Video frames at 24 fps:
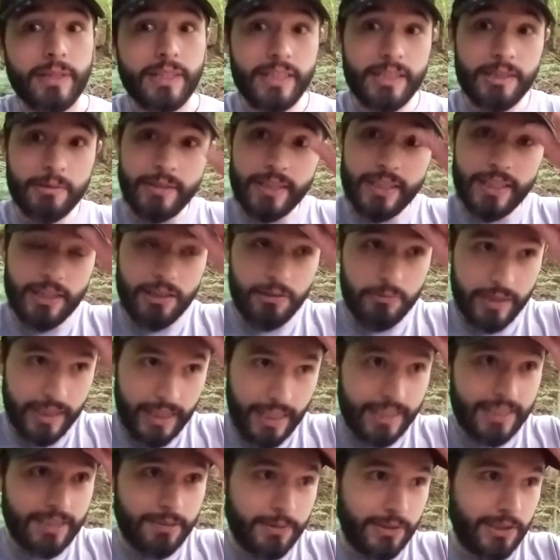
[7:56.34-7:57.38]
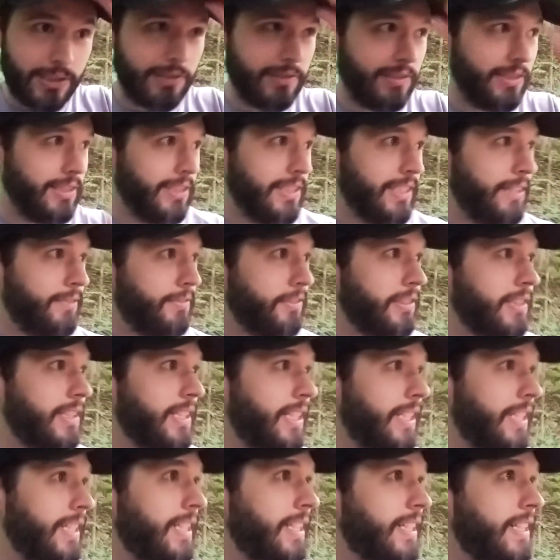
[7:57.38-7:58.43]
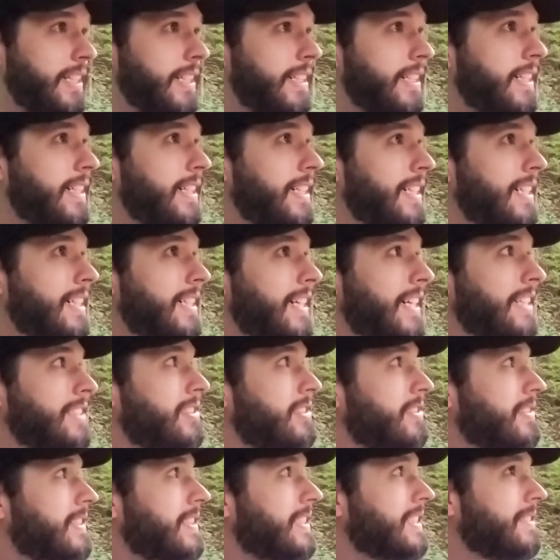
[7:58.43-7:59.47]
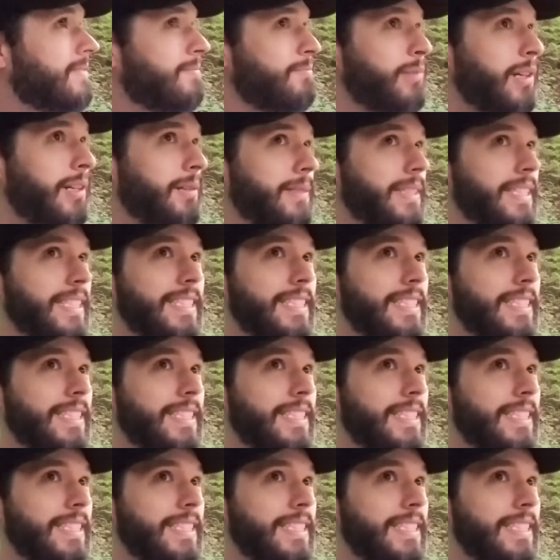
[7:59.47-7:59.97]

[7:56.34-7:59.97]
we go. We got some dirt delivered. As you can probably